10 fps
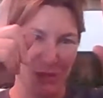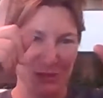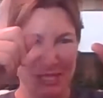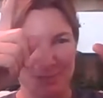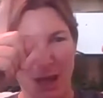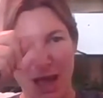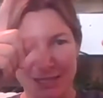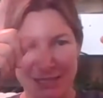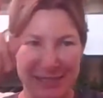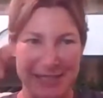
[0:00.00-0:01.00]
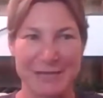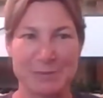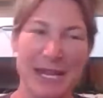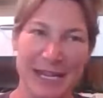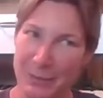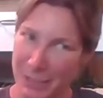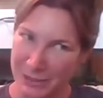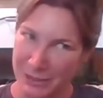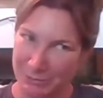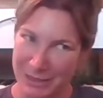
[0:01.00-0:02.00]
spines this big. I'm like,
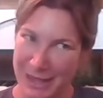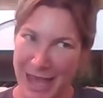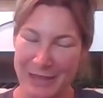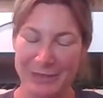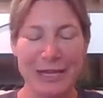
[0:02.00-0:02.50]
you mean that?